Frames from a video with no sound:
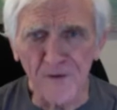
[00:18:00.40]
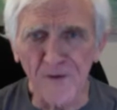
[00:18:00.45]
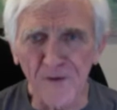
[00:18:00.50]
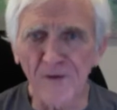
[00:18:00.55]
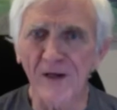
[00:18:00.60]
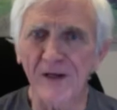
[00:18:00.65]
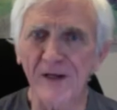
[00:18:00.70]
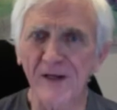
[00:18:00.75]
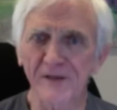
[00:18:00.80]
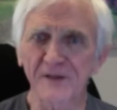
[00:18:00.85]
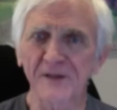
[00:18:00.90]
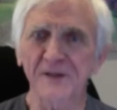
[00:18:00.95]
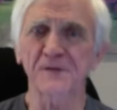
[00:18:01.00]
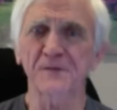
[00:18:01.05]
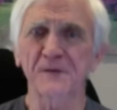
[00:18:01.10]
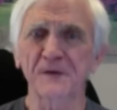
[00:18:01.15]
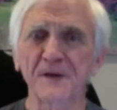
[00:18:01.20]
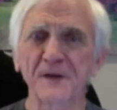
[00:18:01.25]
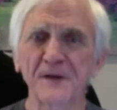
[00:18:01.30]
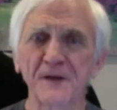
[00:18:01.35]
know, I had this
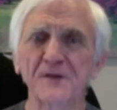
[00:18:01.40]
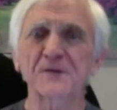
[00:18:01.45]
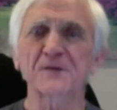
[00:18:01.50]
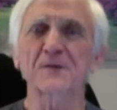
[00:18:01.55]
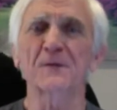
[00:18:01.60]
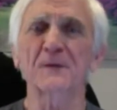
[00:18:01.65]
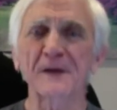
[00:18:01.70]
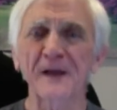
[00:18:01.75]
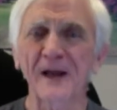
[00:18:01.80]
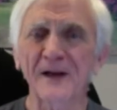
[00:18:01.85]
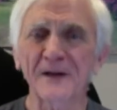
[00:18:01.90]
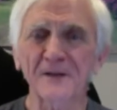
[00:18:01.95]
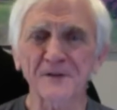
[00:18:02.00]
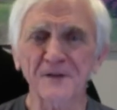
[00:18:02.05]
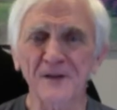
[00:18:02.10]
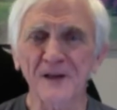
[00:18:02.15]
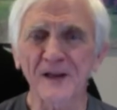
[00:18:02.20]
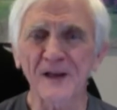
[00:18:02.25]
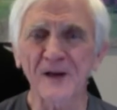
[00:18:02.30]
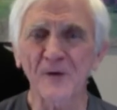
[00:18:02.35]
initial
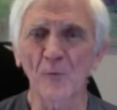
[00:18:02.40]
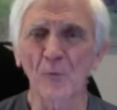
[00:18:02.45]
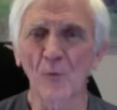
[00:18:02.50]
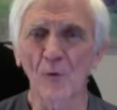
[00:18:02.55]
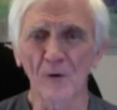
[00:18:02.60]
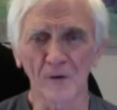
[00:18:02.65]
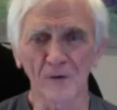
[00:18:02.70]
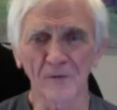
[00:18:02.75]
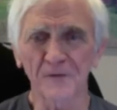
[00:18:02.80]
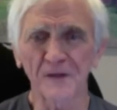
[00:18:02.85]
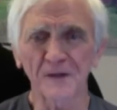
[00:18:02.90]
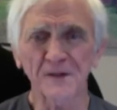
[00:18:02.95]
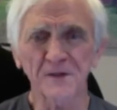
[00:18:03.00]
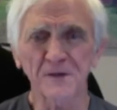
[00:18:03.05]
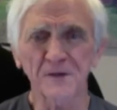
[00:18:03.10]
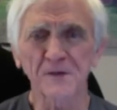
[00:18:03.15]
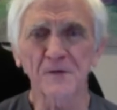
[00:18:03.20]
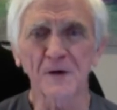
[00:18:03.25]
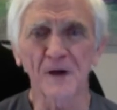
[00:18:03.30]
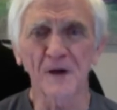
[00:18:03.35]
reaction like, wolf, that's
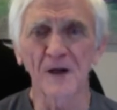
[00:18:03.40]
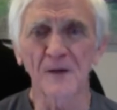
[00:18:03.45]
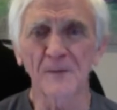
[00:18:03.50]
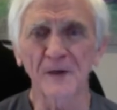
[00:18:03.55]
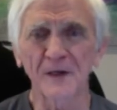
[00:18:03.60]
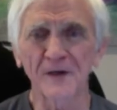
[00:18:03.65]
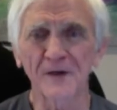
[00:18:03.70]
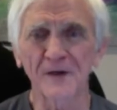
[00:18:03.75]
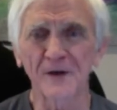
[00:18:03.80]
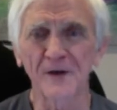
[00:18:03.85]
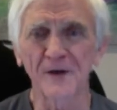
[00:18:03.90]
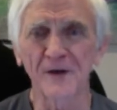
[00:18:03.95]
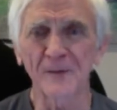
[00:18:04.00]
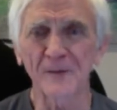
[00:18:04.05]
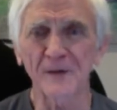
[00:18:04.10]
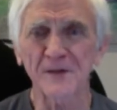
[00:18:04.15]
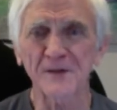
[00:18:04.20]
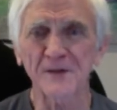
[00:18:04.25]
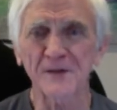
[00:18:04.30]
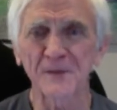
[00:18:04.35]
too common, you know, how
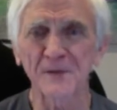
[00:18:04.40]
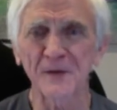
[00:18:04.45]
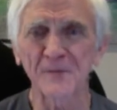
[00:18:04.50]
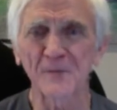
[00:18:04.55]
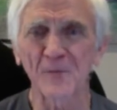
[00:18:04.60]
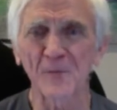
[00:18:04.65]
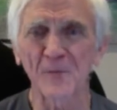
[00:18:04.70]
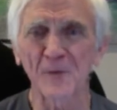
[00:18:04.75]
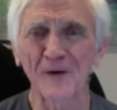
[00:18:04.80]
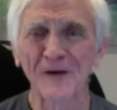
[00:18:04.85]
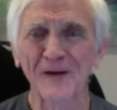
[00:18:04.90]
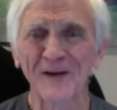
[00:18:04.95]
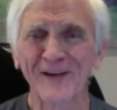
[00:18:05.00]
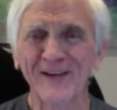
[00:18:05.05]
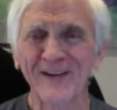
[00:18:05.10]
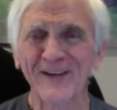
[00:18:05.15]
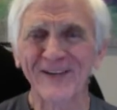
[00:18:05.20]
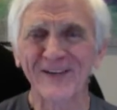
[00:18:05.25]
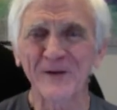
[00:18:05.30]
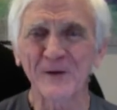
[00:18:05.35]
about something more,
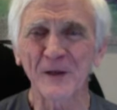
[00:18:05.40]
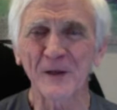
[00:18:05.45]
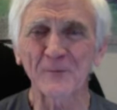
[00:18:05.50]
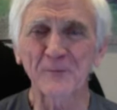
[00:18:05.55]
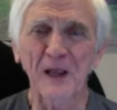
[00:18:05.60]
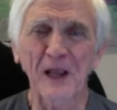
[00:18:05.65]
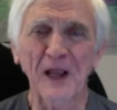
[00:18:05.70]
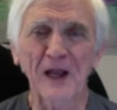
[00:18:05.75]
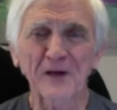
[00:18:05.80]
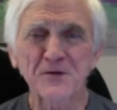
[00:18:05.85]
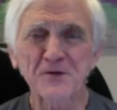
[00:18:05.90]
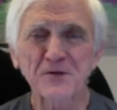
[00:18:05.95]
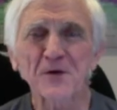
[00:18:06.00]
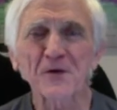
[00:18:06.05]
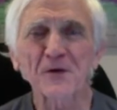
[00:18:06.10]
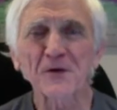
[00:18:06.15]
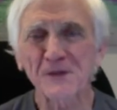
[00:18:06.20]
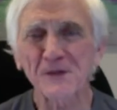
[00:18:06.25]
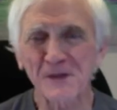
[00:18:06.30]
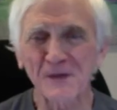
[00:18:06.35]
you know, like badger
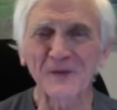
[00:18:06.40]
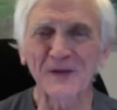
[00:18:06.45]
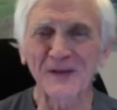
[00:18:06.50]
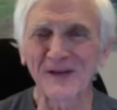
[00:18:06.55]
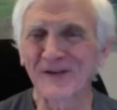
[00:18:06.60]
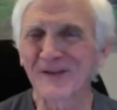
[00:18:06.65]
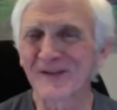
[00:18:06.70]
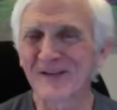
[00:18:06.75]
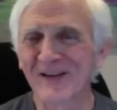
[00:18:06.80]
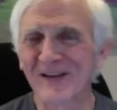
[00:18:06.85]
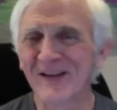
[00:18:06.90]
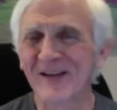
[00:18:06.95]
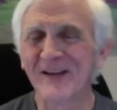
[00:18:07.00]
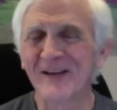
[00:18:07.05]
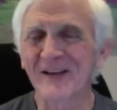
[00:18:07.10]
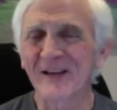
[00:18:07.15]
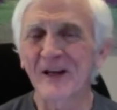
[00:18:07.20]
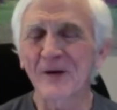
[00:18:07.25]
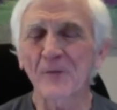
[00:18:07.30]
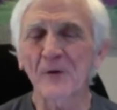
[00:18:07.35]
or something, yeah.
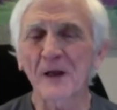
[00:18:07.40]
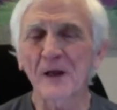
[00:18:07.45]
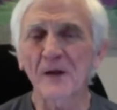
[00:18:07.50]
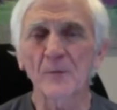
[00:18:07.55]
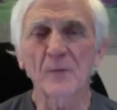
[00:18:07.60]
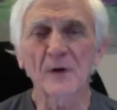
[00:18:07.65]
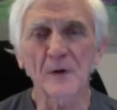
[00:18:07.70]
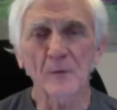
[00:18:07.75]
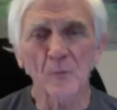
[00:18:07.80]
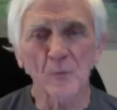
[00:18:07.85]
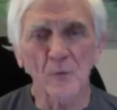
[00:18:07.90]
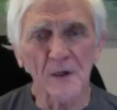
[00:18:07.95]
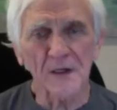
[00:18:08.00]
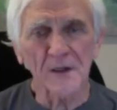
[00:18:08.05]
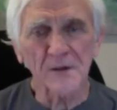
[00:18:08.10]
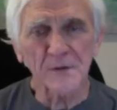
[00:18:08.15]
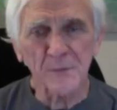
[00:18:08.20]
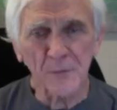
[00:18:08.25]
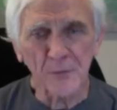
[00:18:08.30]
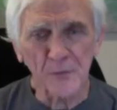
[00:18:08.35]
Anyway, but what
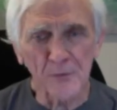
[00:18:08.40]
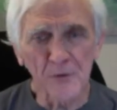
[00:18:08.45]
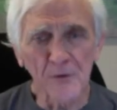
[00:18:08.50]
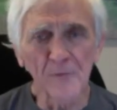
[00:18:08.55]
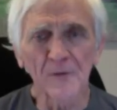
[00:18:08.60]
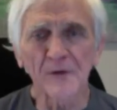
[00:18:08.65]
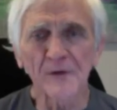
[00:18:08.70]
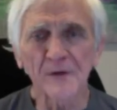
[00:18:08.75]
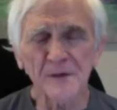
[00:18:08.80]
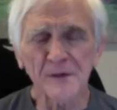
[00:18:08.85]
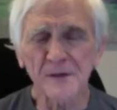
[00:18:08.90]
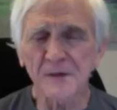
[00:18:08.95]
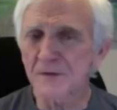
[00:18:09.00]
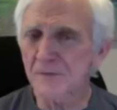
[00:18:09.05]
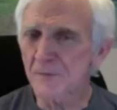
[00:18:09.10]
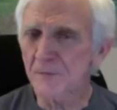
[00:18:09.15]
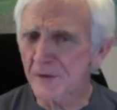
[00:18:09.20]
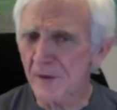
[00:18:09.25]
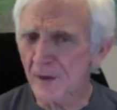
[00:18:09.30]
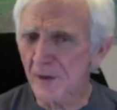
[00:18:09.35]
is proven, this is,
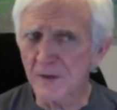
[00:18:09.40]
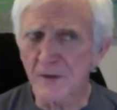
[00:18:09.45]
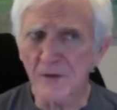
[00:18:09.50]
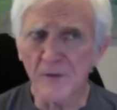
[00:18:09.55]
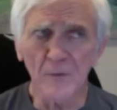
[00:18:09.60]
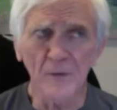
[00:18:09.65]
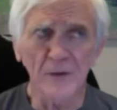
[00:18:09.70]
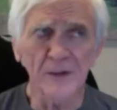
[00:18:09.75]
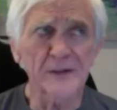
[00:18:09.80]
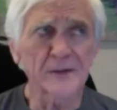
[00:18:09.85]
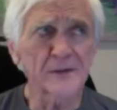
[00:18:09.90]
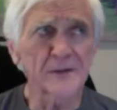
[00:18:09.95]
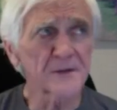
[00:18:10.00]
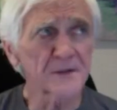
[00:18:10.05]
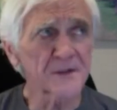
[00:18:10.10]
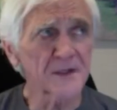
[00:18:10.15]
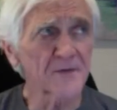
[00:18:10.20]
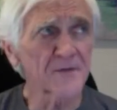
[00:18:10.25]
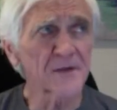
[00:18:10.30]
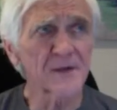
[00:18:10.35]
we're talking
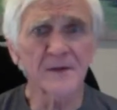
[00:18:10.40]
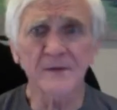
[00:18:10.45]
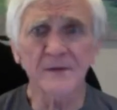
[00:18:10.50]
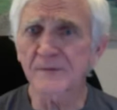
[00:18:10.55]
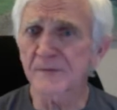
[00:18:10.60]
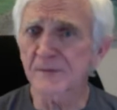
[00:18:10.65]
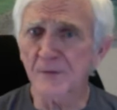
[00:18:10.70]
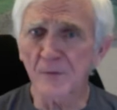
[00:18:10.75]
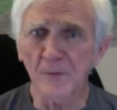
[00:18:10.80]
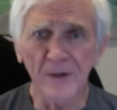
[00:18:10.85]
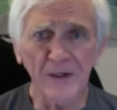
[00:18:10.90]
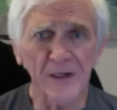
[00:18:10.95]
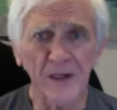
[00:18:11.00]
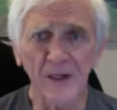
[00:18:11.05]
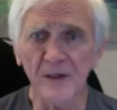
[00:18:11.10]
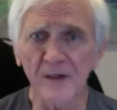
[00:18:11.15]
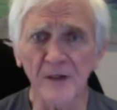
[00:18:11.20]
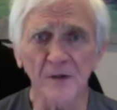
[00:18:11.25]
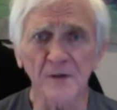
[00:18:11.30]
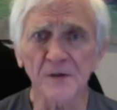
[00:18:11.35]
27,
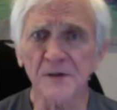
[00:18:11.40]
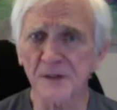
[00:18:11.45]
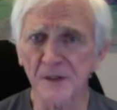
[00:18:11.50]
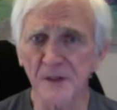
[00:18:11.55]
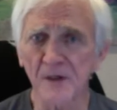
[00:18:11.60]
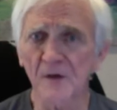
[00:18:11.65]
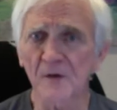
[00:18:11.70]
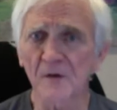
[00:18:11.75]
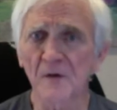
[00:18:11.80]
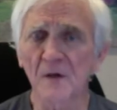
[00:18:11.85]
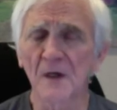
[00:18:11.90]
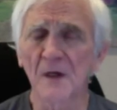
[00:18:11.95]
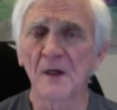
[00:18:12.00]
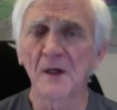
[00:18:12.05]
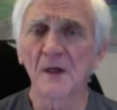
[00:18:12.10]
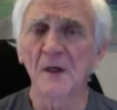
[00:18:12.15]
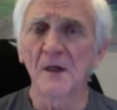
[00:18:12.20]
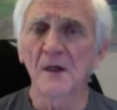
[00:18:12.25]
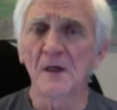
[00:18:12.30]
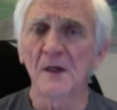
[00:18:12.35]
28 years ago,
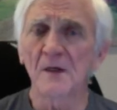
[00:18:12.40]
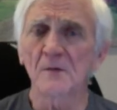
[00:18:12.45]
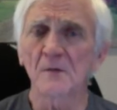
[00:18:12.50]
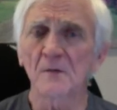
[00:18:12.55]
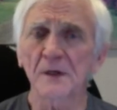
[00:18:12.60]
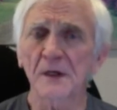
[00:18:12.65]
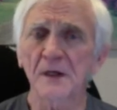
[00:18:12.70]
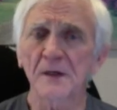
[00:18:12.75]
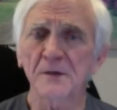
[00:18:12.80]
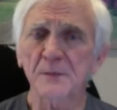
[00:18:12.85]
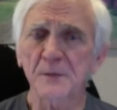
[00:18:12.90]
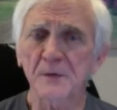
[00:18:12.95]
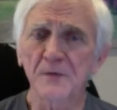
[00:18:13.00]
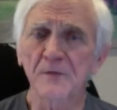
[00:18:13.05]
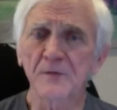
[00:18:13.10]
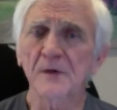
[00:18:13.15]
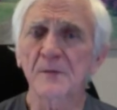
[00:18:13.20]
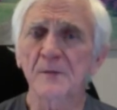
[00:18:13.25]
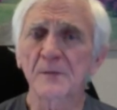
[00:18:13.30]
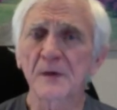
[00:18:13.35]
what has
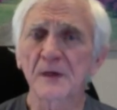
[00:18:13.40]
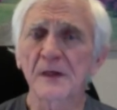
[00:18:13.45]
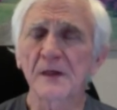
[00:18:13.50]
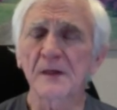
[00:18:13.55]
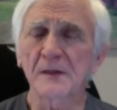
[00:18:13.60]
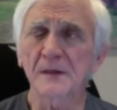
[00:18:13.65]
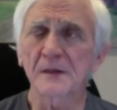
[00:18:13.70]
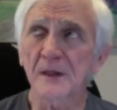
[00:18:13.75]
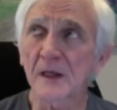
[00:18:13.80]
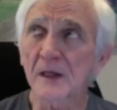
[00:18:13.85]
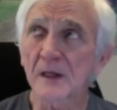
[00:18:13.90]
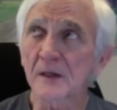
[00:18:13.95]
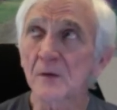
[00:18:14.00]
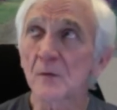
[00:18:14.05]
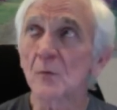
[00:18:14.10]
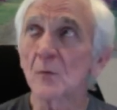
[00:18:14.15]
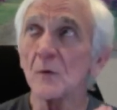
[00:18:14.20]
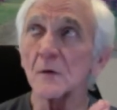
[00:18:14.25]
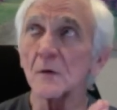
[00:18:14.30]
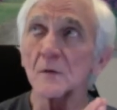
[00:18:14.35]
proven to be, and thank you,
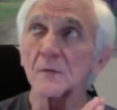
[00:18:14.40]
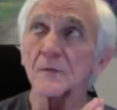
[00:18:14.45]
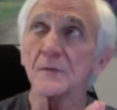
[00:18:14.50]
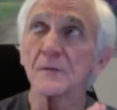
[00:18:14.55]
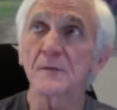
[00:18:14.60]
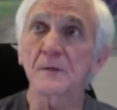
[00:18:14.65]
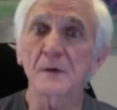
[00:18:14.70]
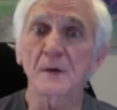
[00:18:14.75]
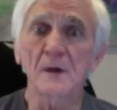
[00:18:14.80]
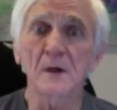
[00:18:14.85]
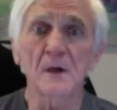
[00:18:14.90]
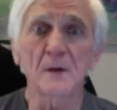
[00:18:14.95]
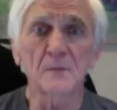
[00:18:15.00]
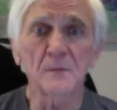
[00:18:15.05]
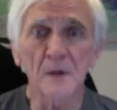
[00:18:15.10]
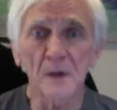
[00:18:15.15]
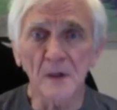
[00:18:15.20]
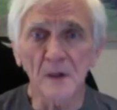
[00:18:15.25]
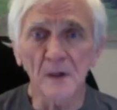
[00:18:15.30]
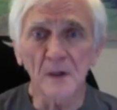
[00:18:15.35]
Wolf, um,
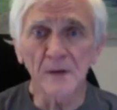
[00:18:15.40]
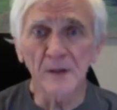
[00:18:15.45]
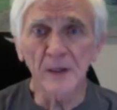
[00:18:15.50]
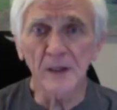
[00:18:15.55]
mm.